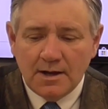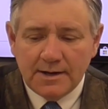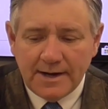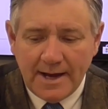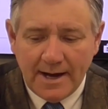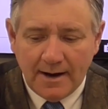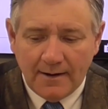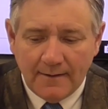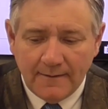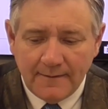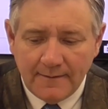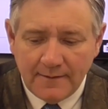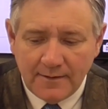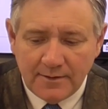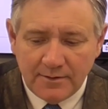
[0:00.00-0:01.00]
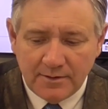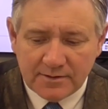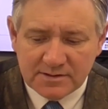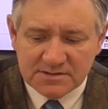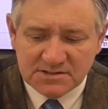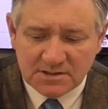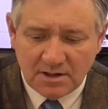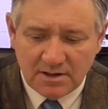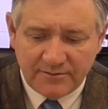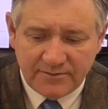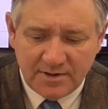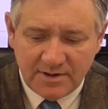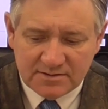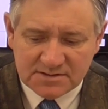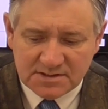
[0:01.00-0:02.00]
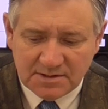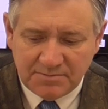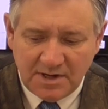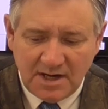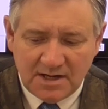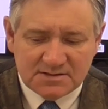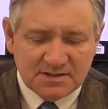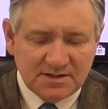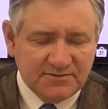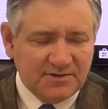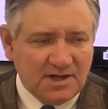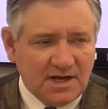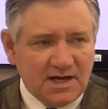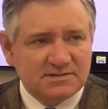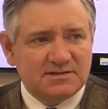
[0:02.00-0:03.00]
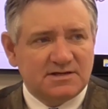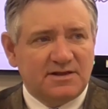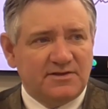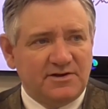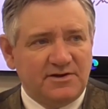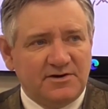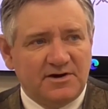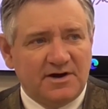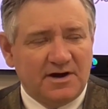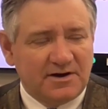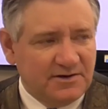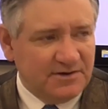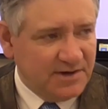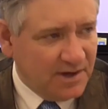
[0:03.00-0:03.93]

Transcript: Now, you're going to start over here with some positive velocity that you're not going to